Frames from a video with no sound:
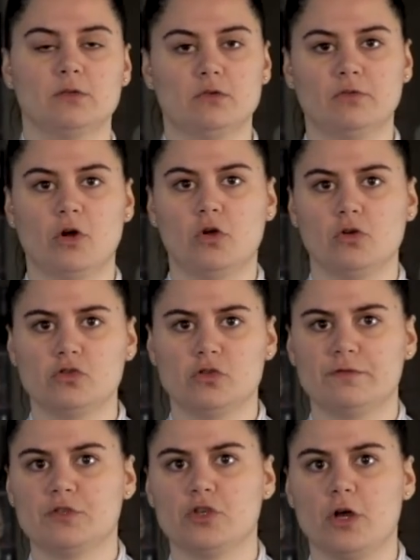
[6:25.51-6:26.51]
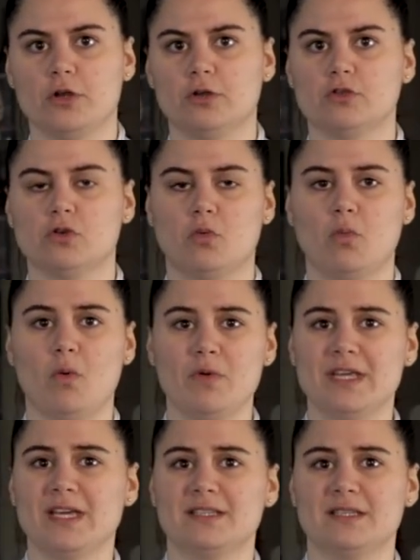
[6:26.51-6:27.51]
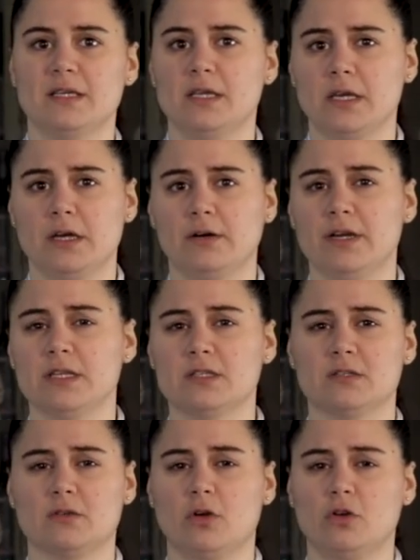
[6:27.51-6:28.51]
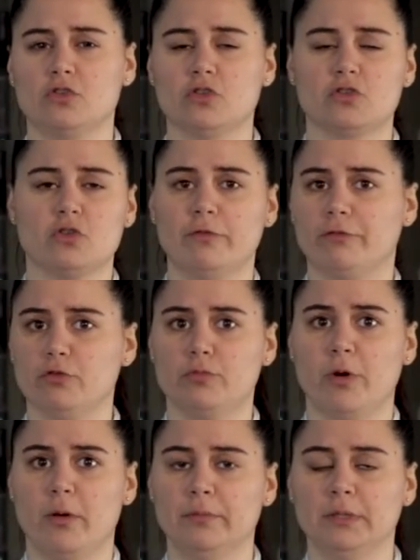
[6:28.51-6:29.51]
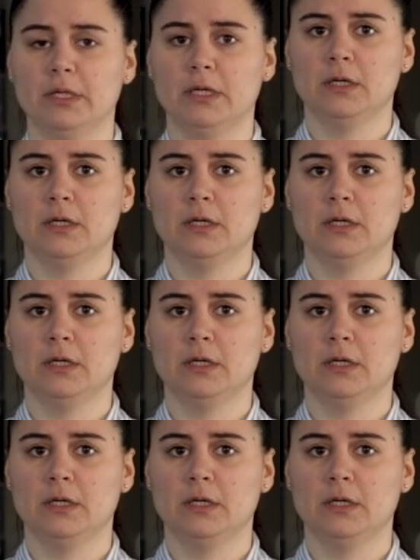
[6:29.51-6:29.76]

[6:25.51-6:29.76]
You've got loads of sun, so what we're getting here is just a fruit bomb.